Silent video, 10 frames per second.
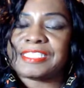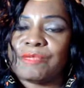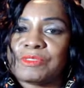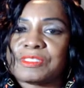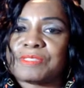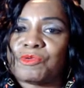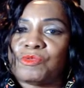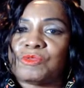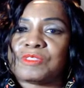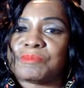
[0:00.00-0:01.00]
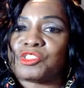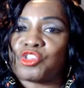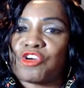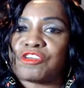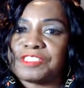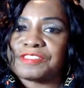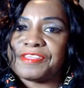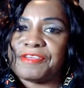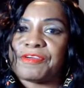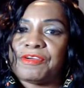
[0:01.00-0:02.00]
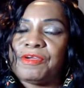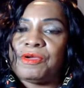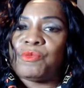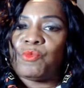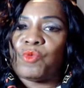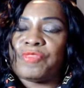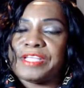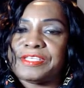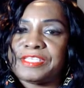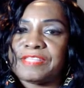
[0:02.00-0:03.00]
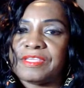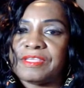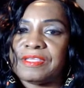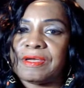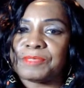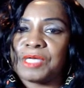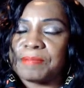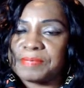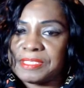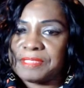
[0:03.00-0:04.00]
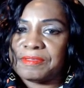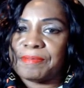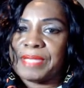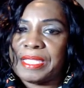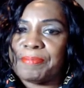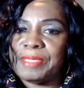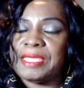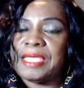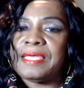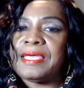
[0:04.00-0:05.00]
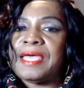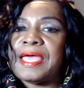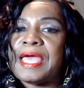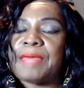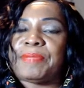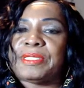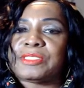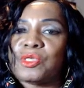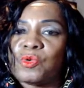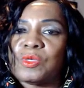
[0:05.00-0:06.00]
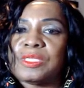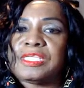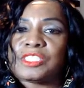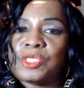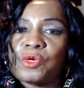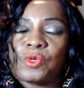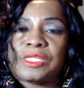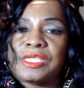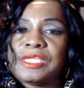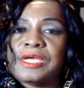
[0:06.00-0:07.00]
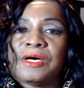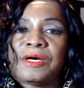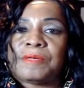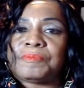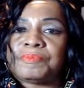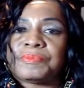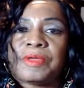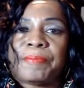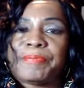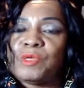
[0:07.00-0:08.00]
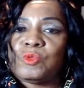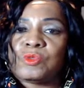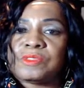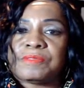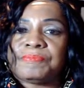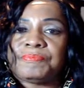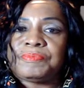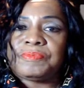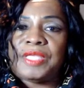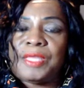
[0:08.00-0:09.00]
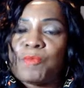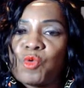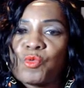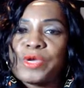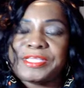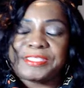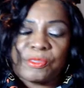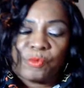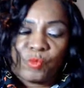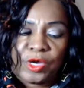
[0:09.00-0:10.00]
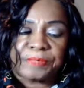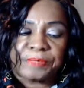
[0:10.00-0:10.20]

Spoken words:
was some gruesome charges there when they did the autopsy. The baby had been totally abused in more ways than one.